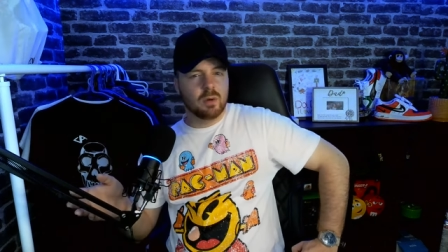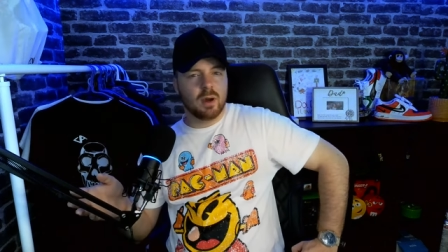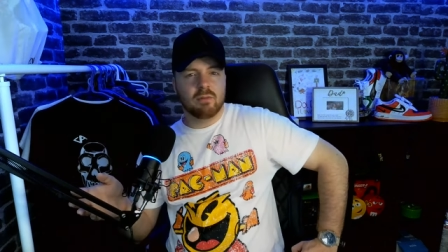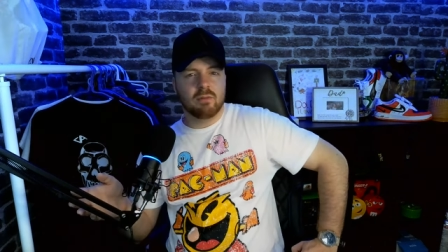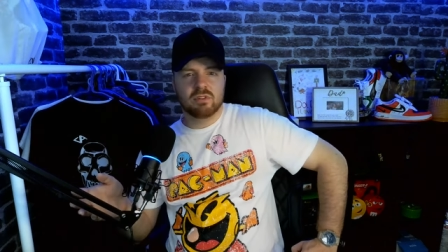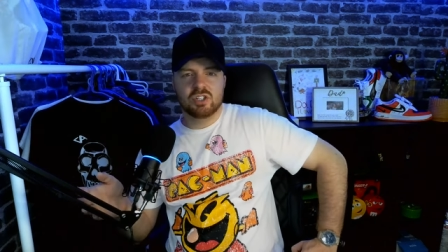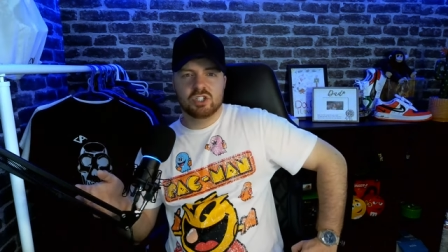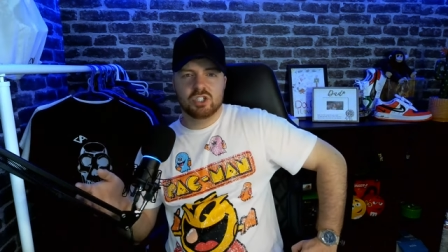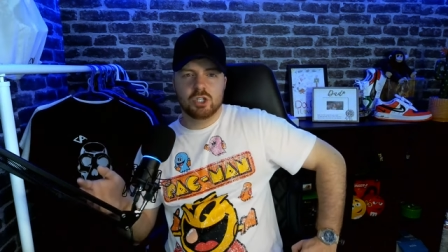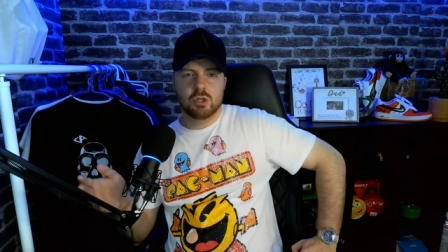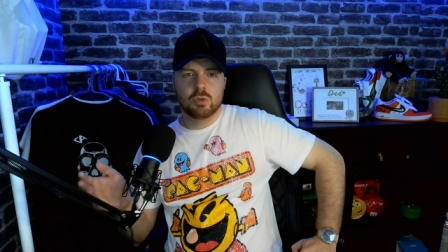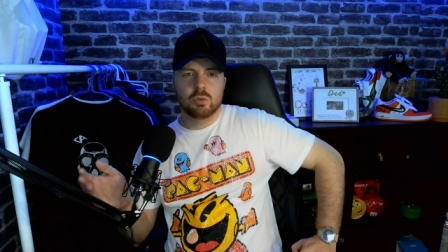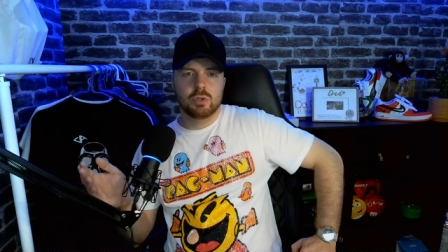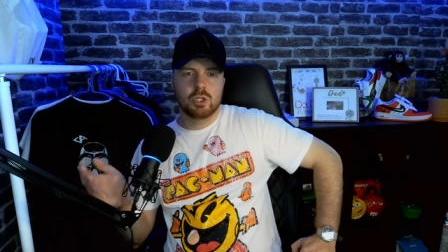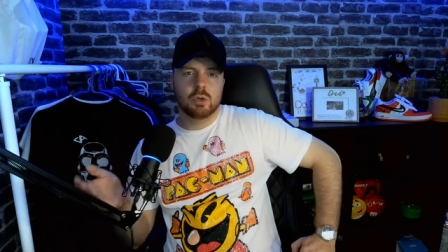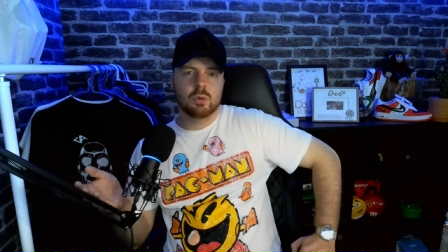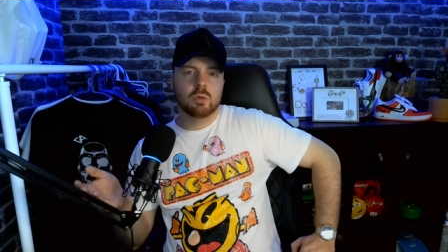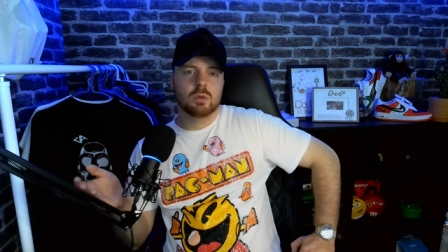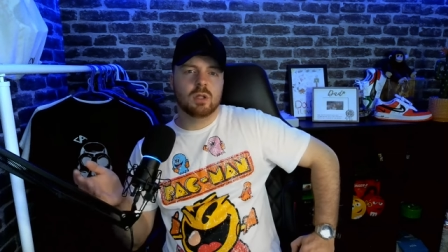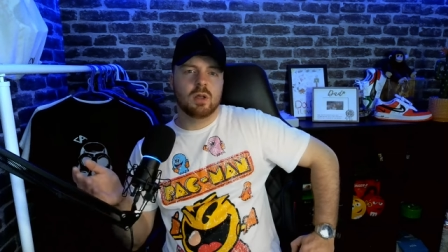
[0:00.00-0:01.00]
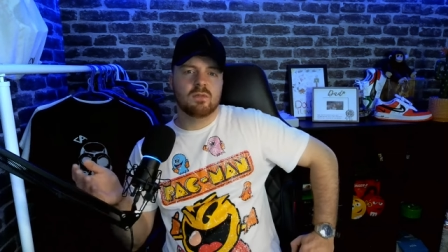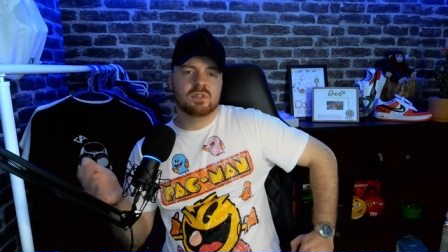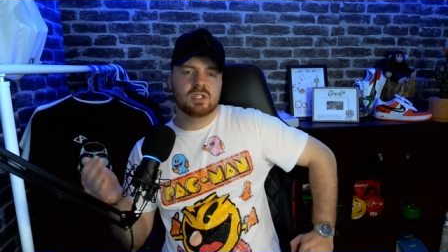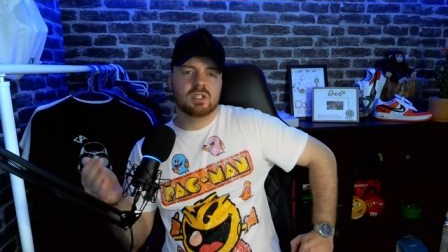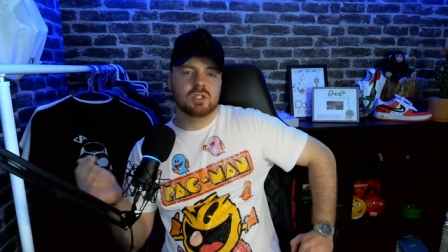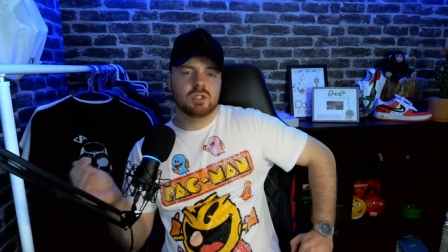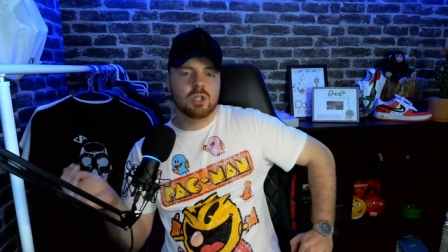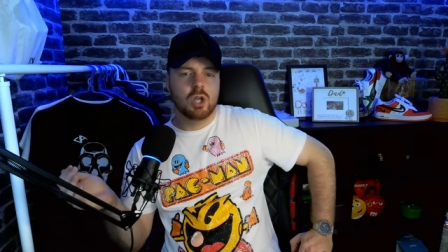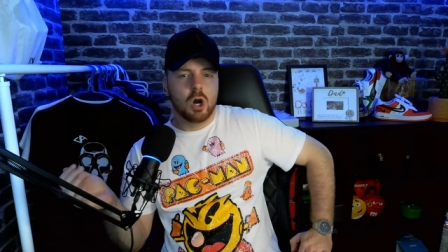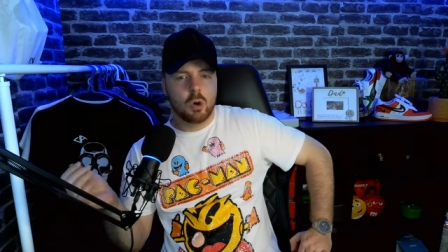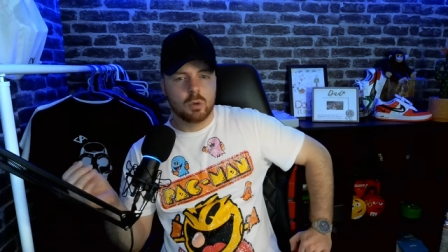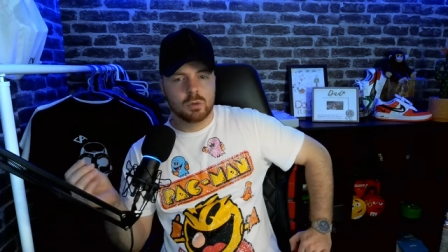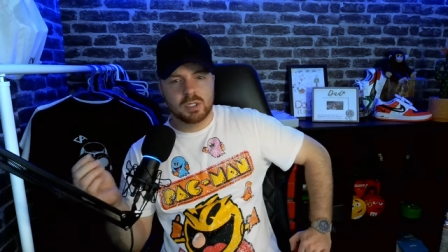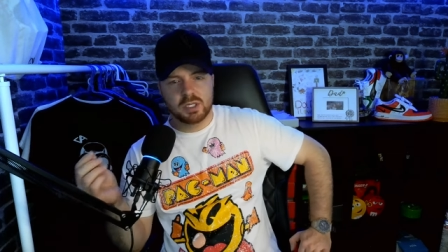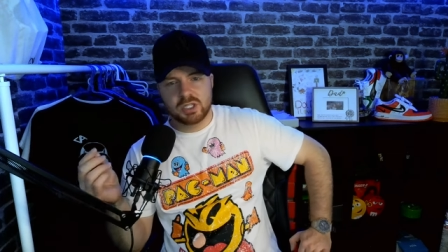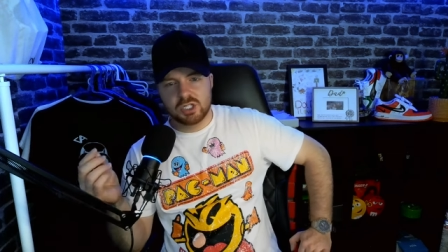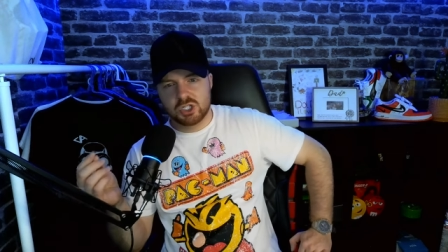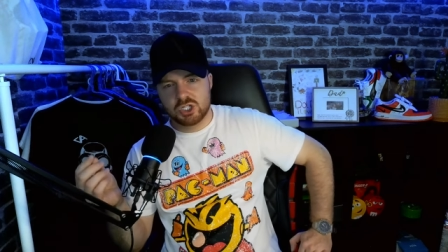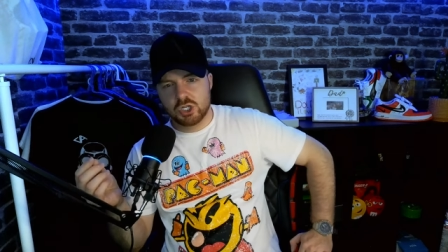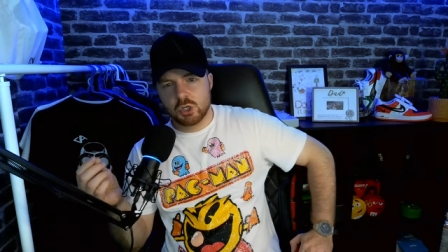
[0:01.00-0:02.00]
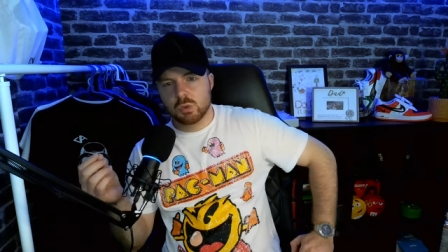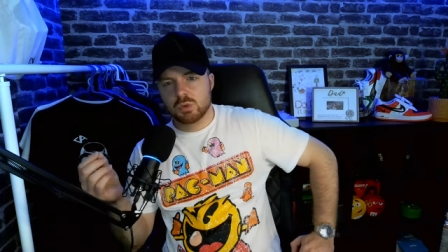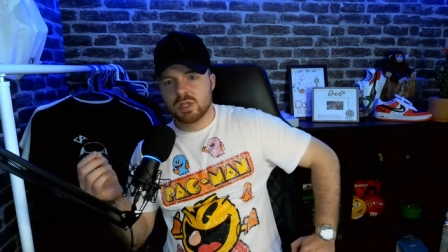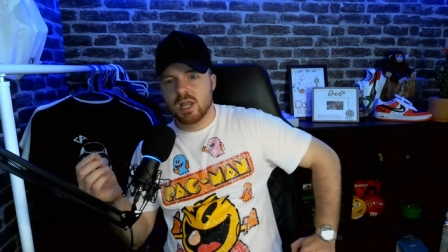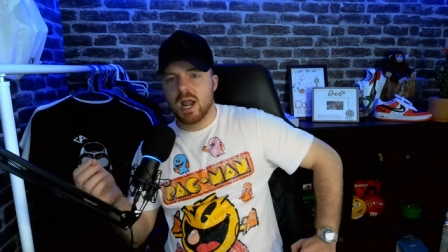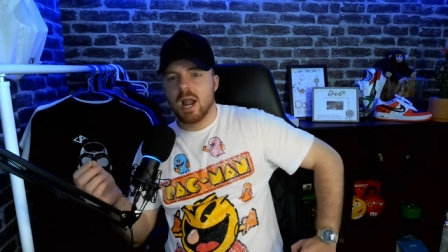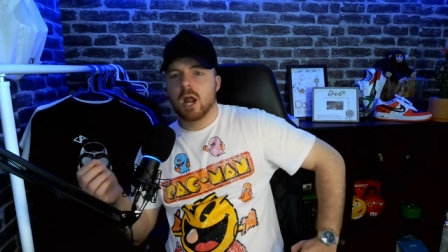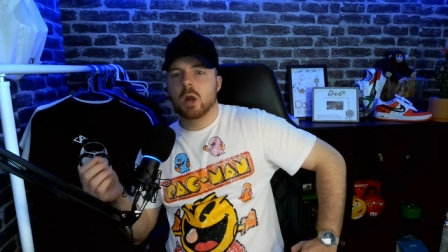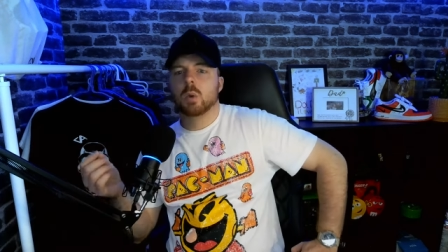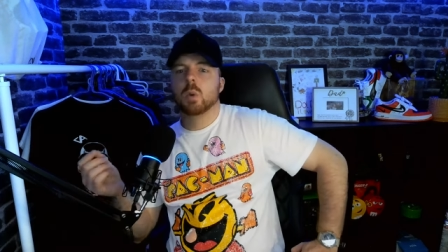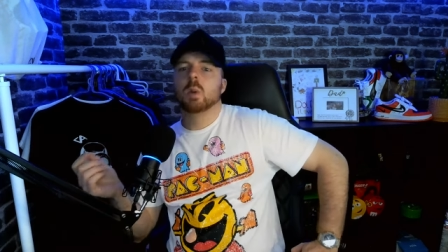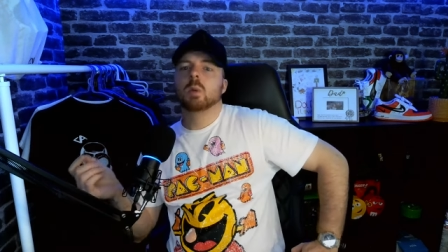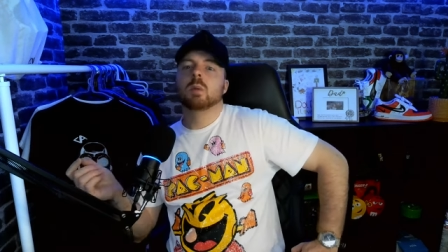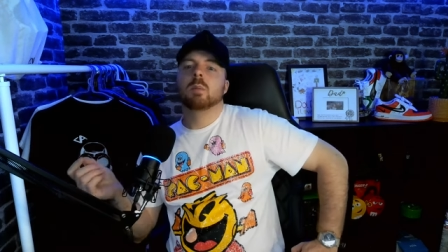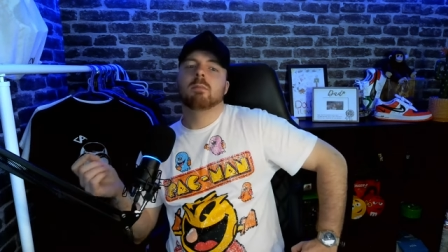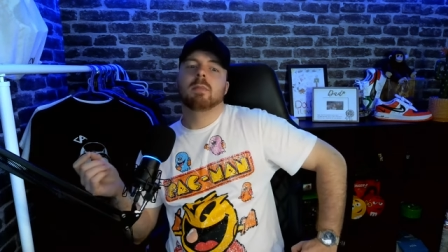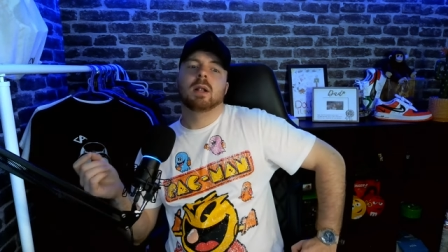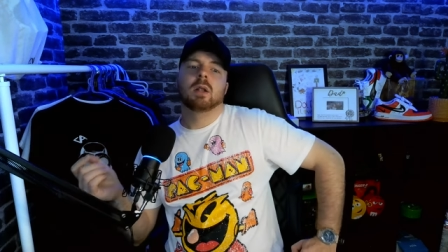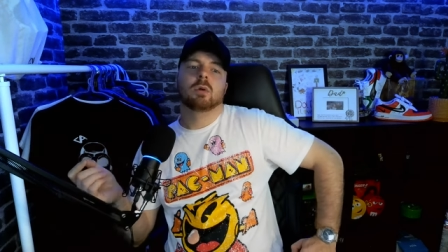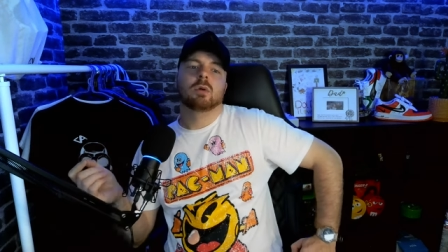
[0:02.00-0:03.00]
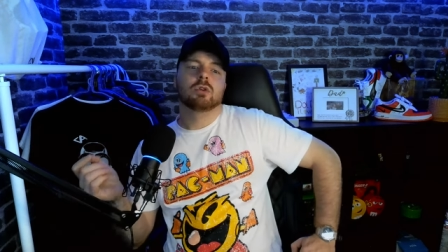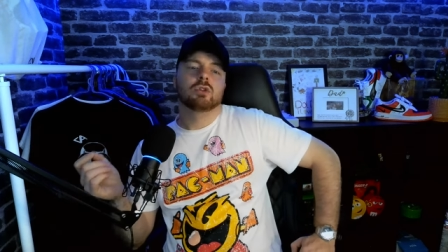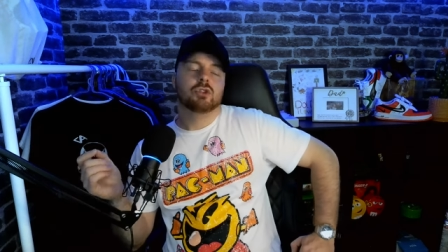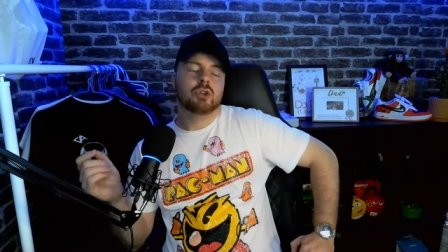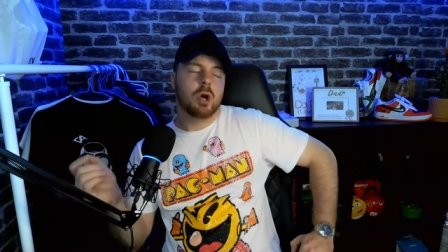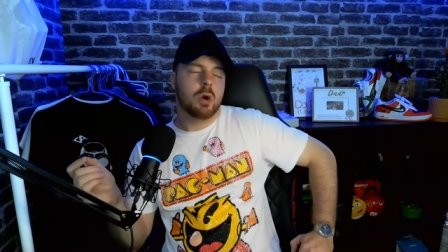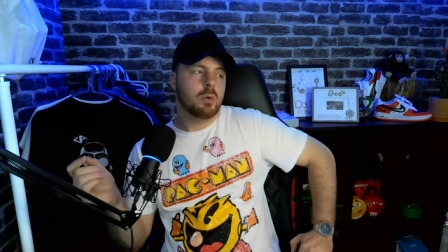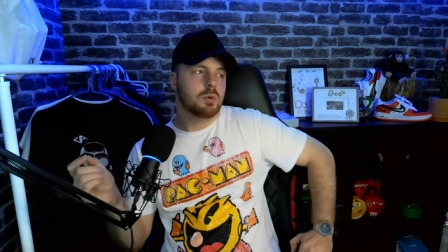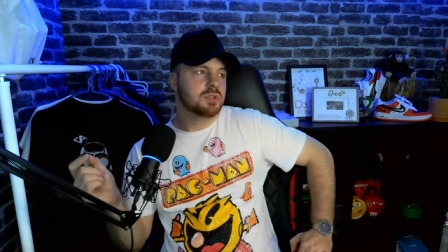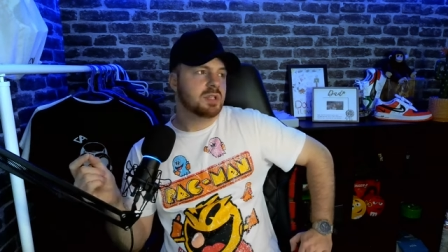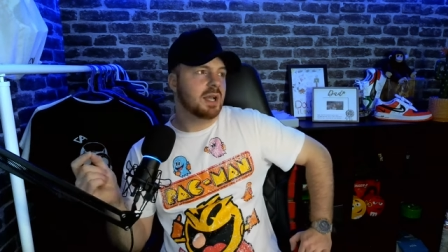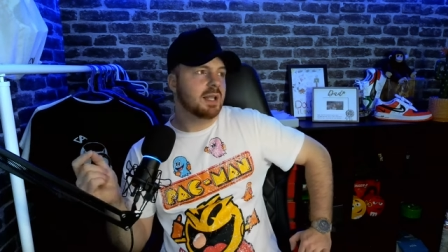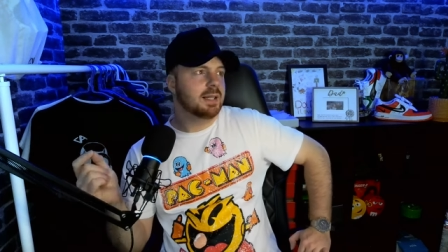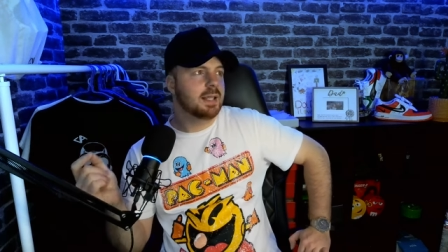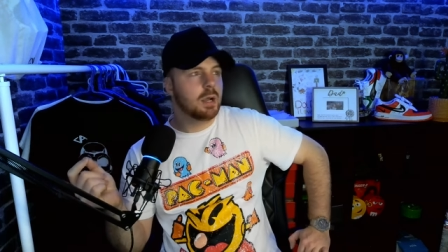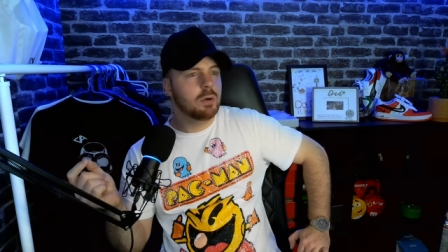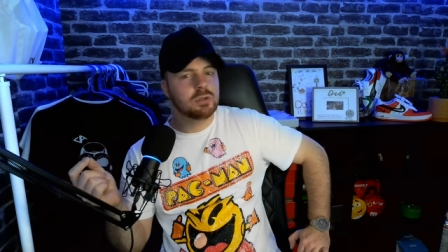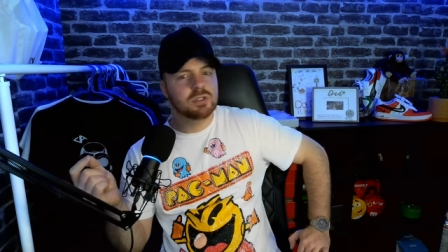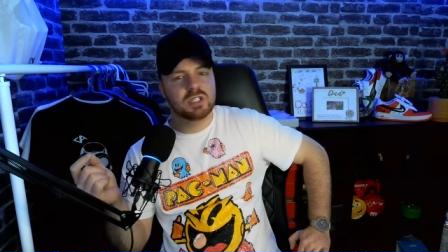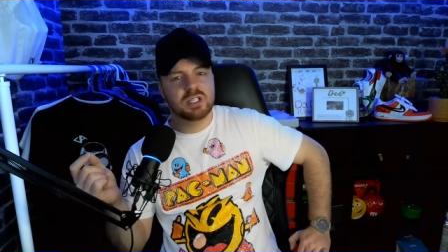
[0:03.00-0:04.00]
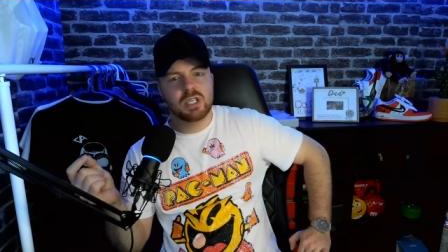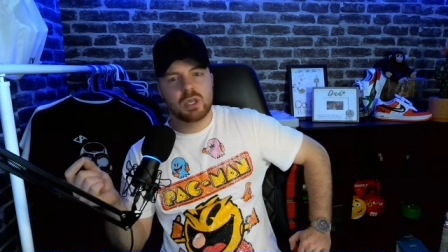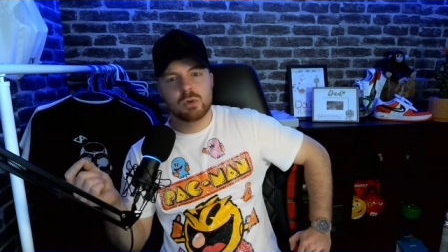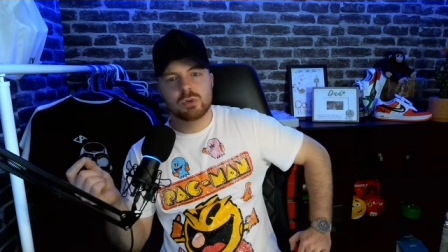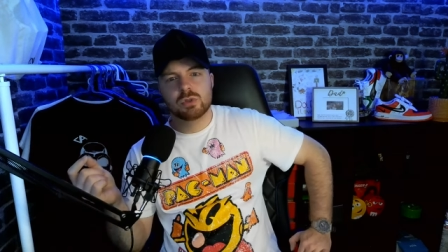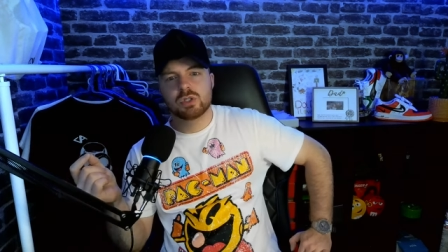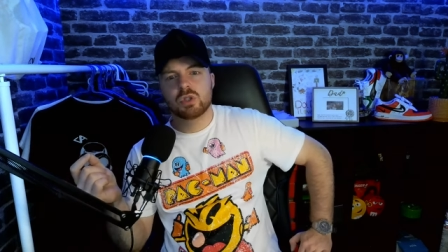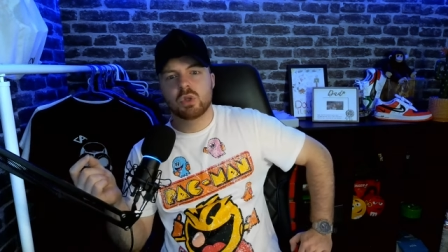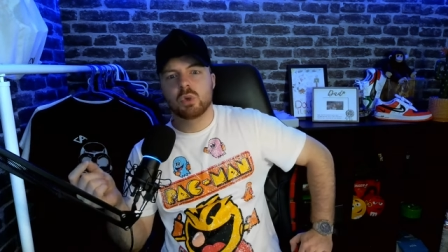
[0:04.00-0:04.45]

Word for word: have the shoe, you will obviously know that the shoes are equipped with manual controls that allows the users